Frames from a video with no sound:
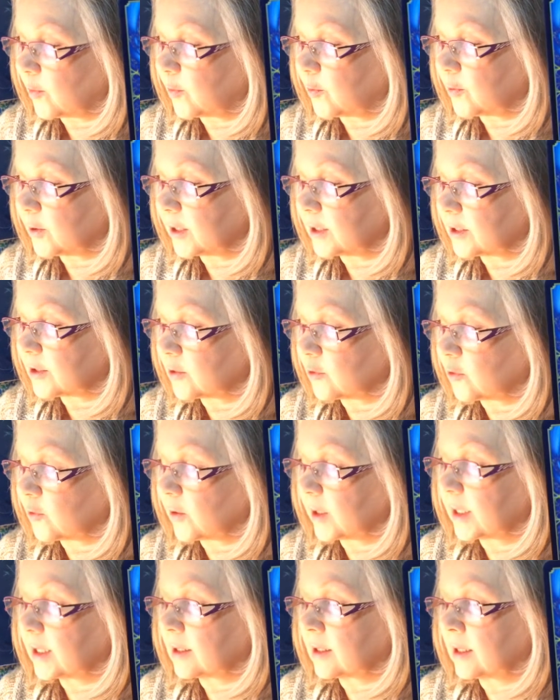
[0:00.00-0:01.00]
we so
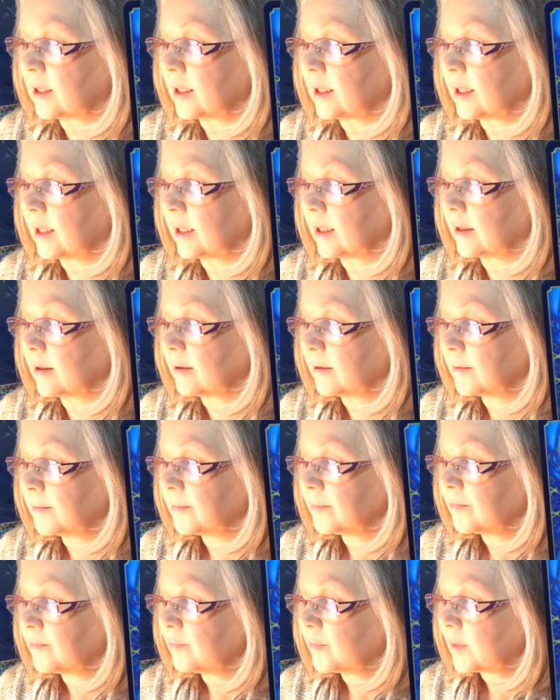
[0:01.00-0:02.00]
greatly need.
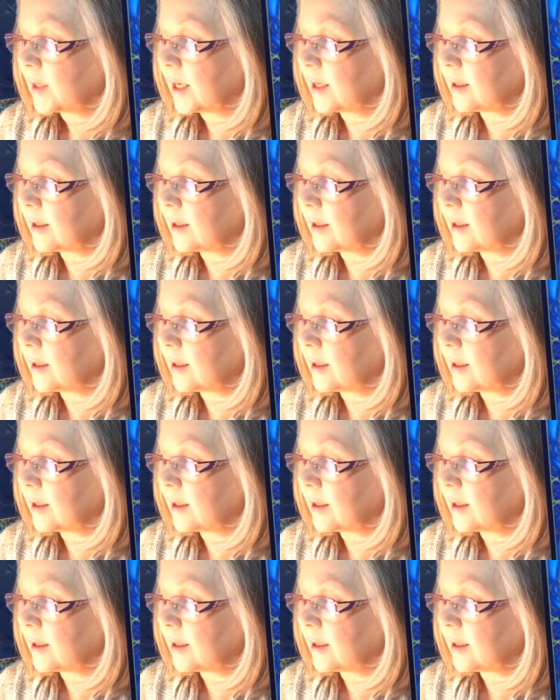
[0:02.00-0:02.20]
At